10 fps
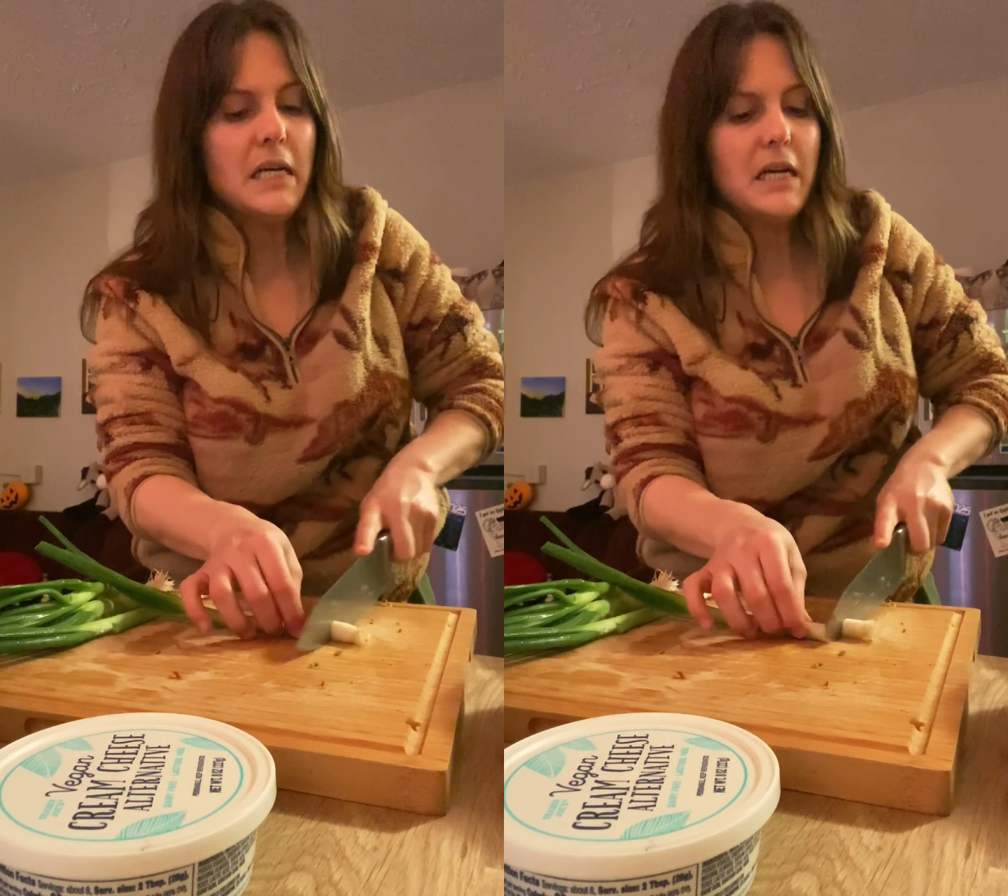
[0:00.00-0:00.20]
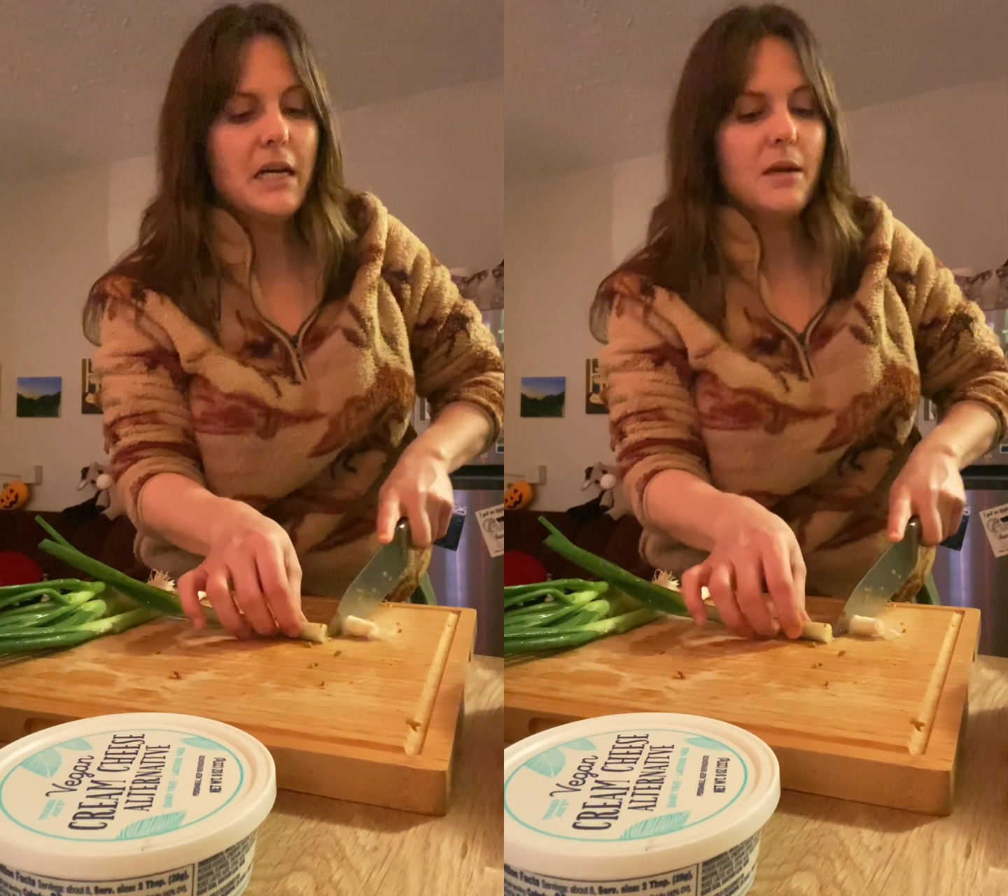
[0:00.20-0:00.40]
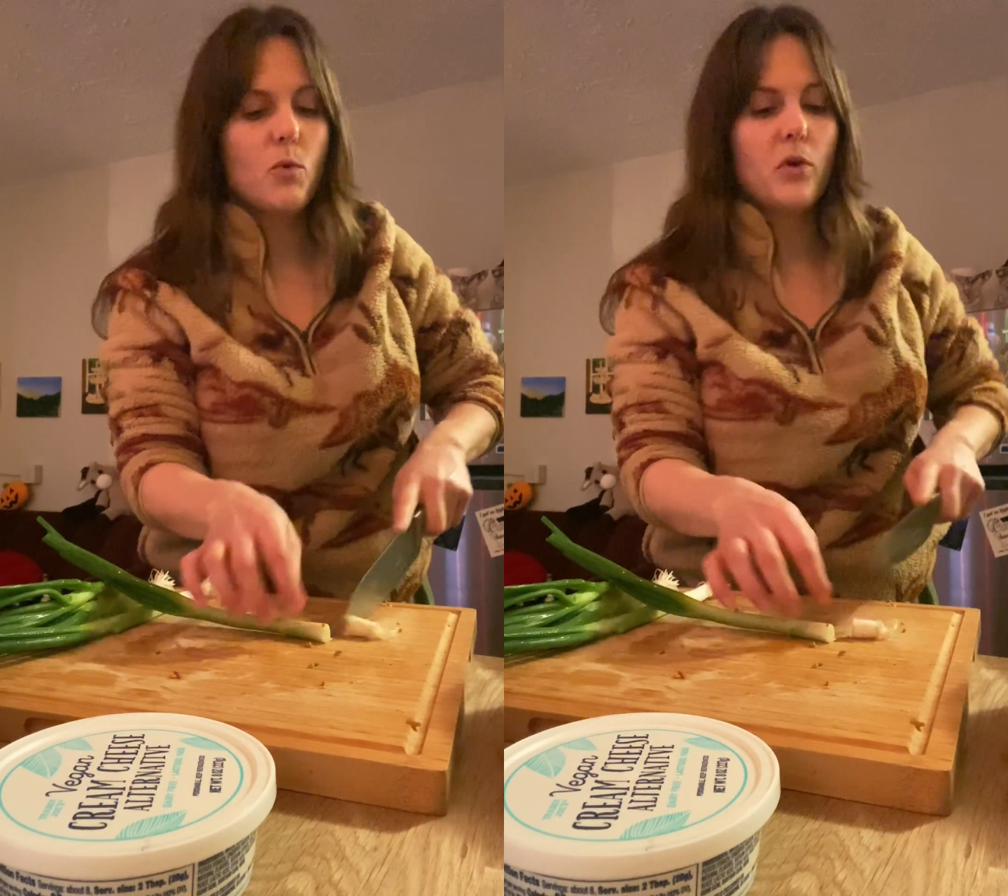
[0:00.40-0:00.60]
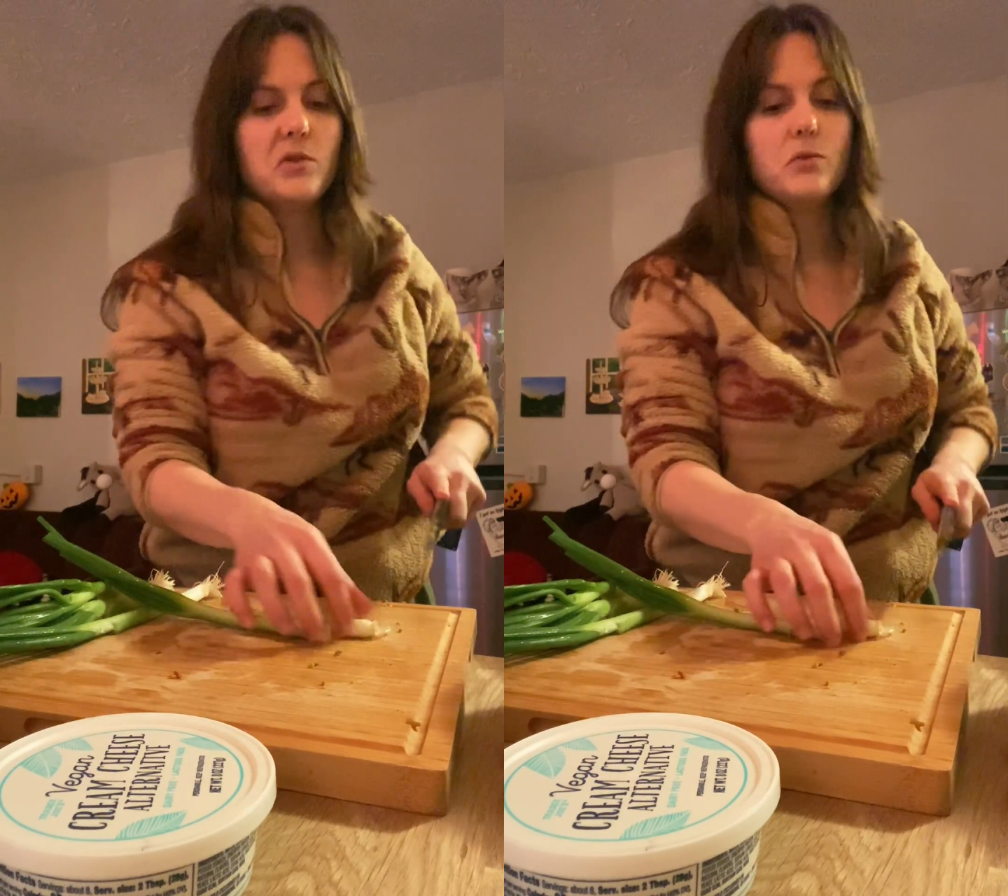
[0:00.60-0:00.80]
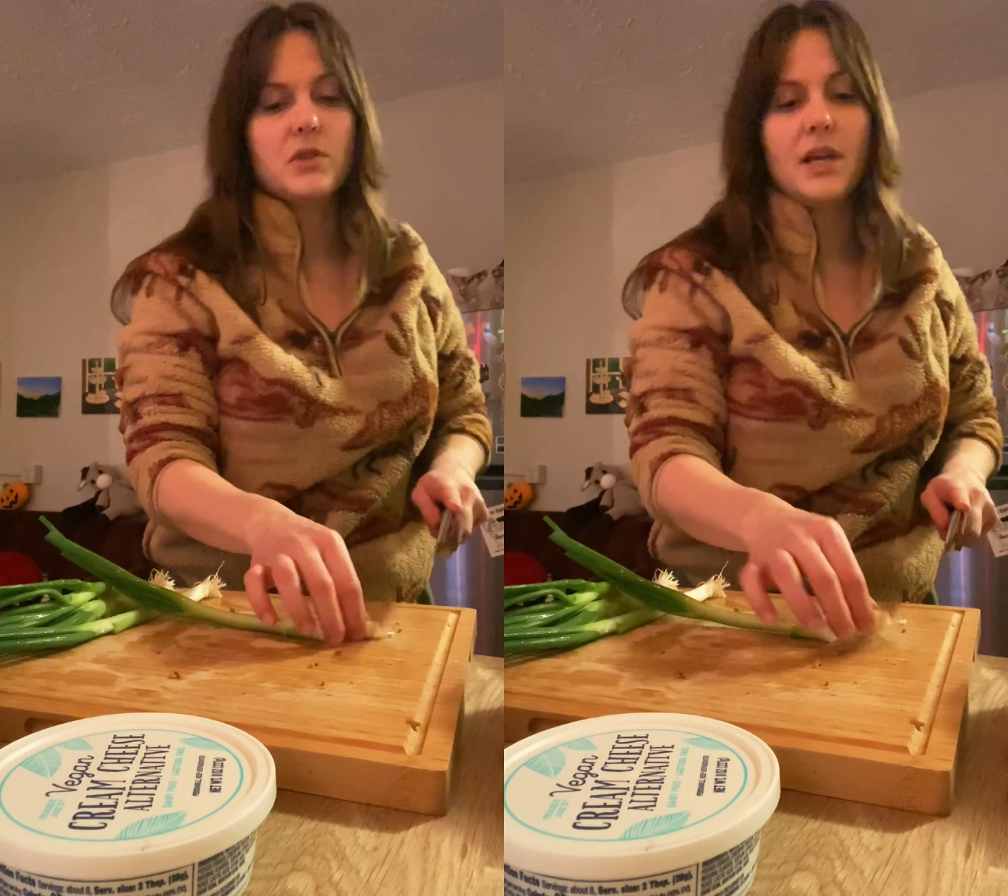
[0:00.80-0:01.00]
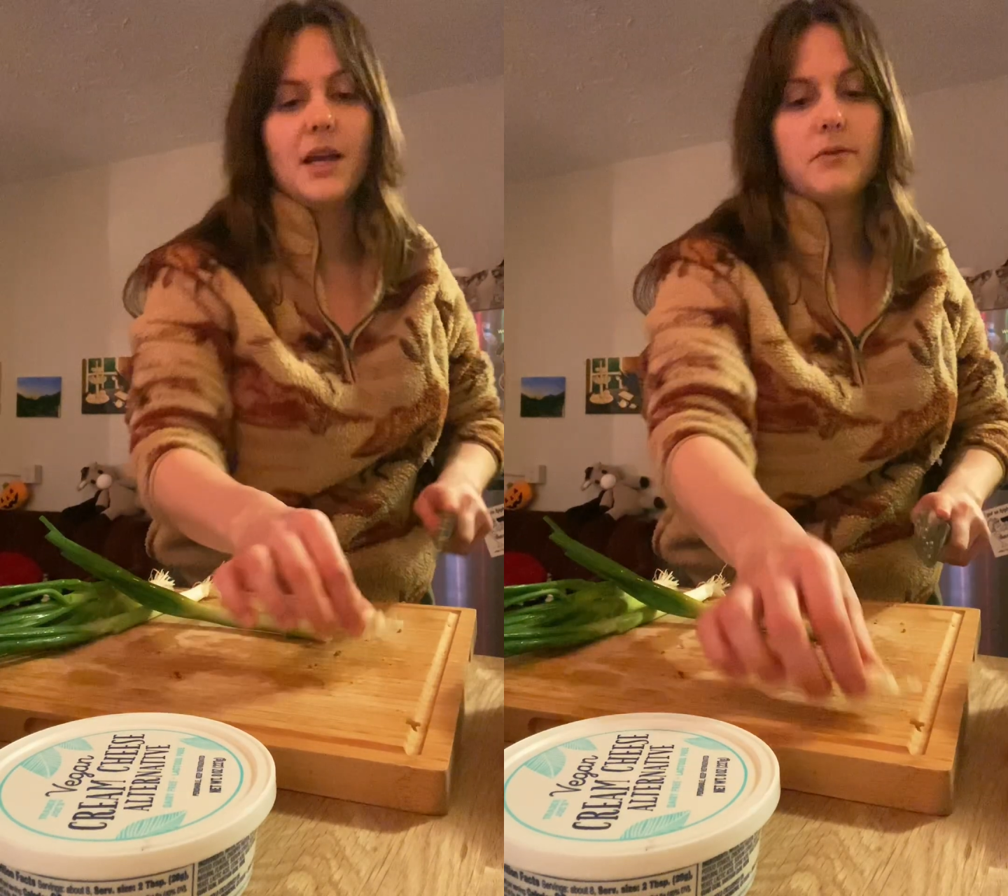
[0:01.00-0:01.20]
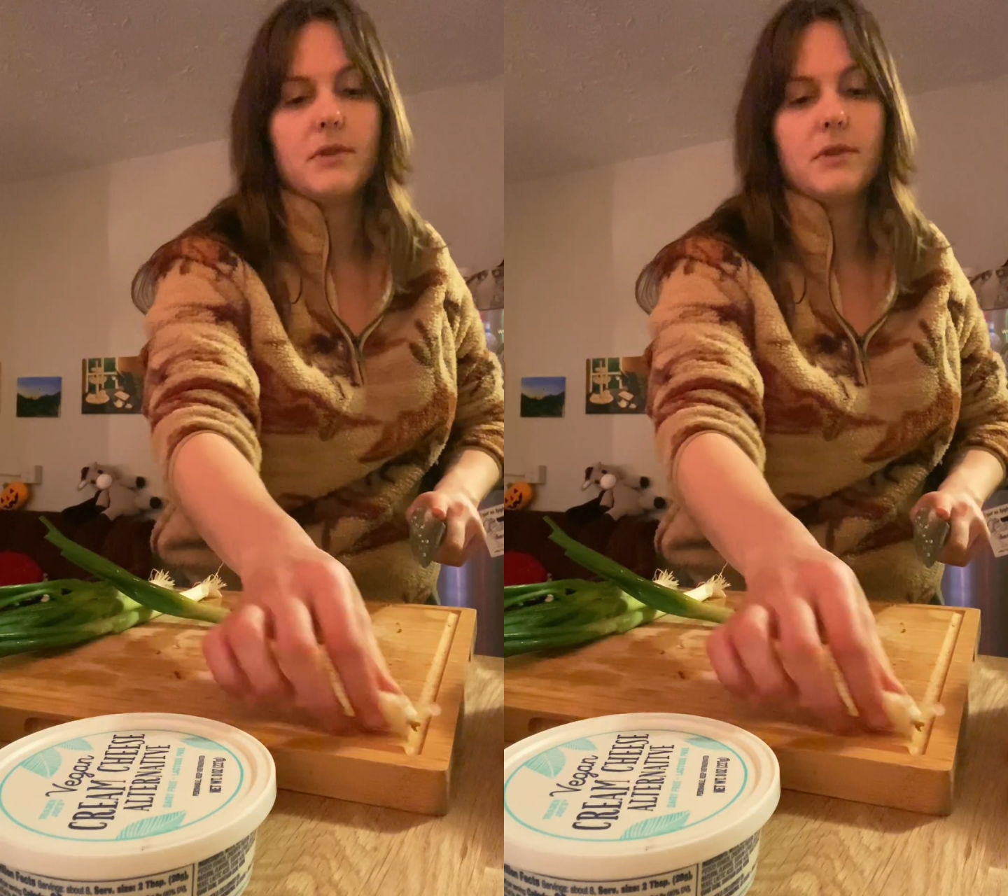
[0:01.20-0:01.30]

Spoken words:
I am going to save